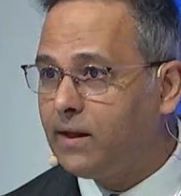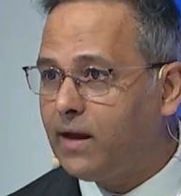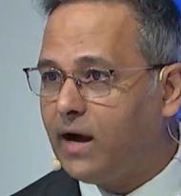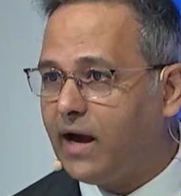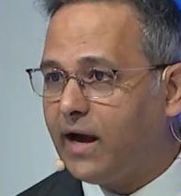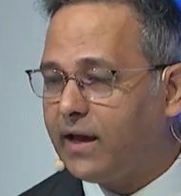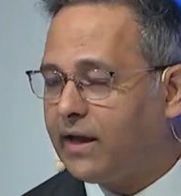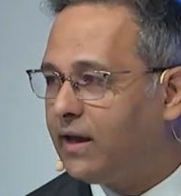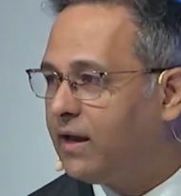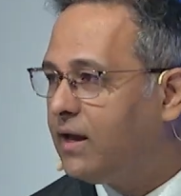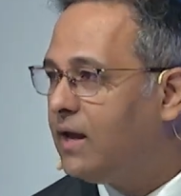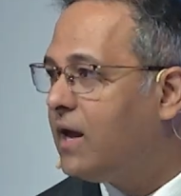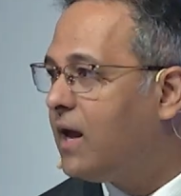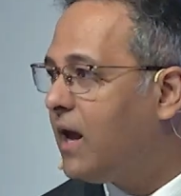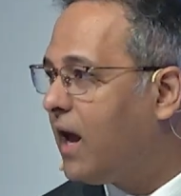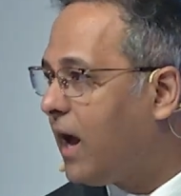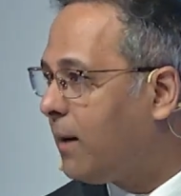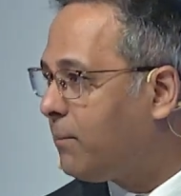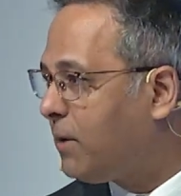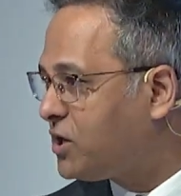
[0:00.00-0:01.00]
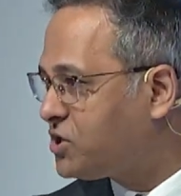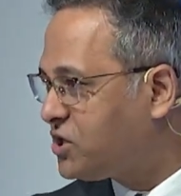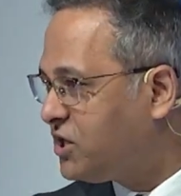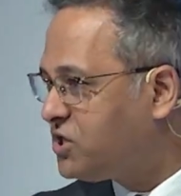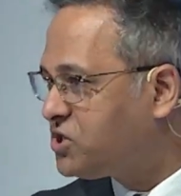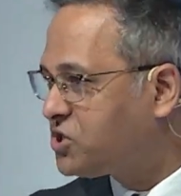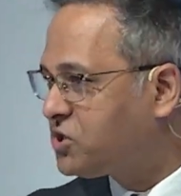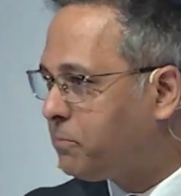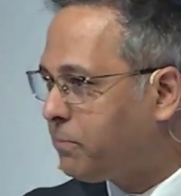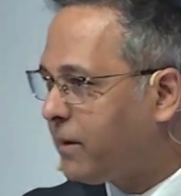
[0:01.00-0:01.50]
Hi, I'm
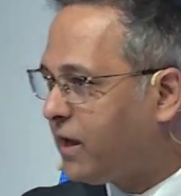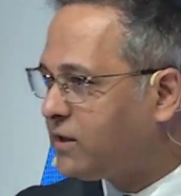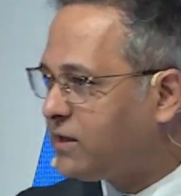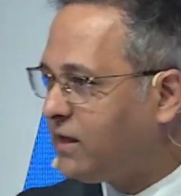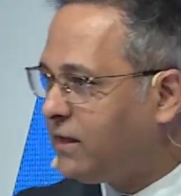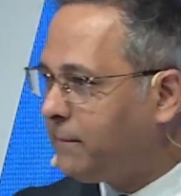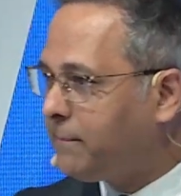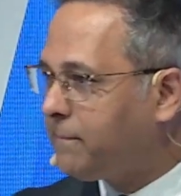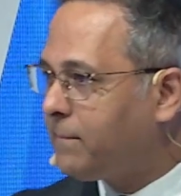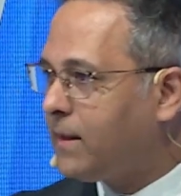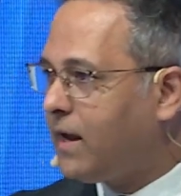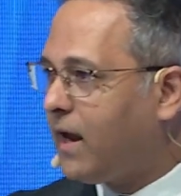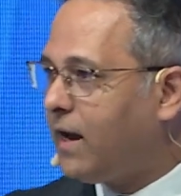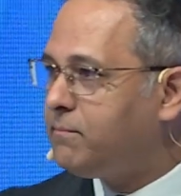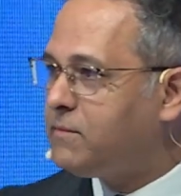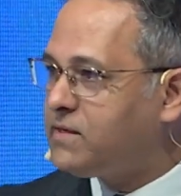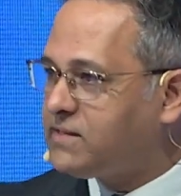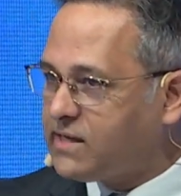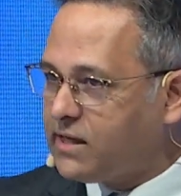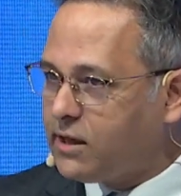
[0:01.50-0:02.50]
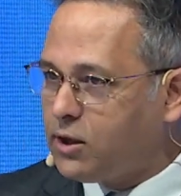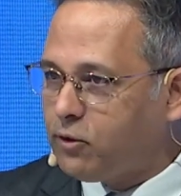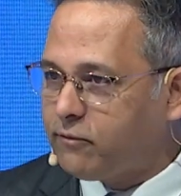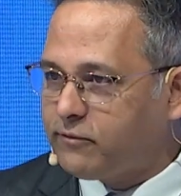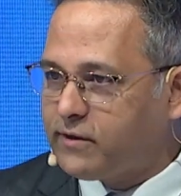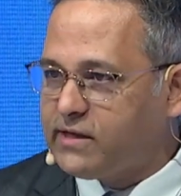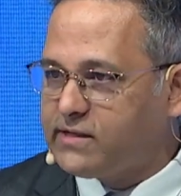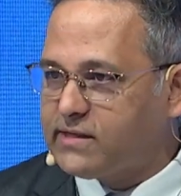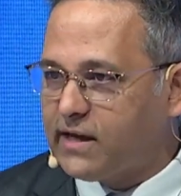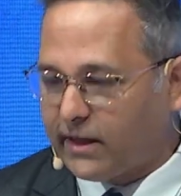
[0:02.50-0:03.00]
Ashish Tripathi. I'm the CEO of
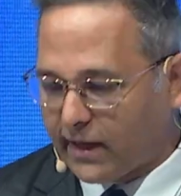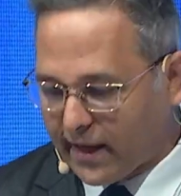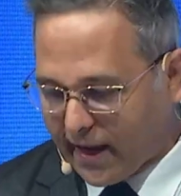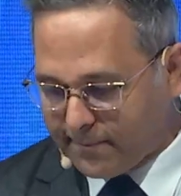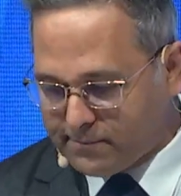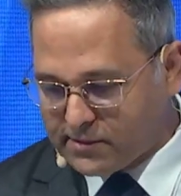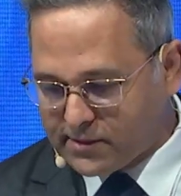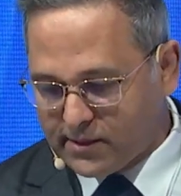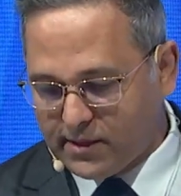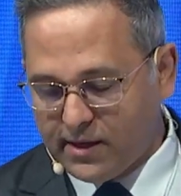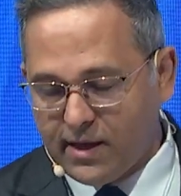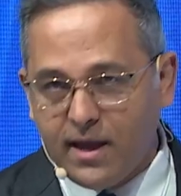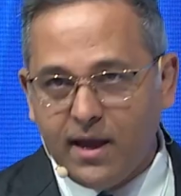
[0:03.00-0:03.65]
Deezer Labs.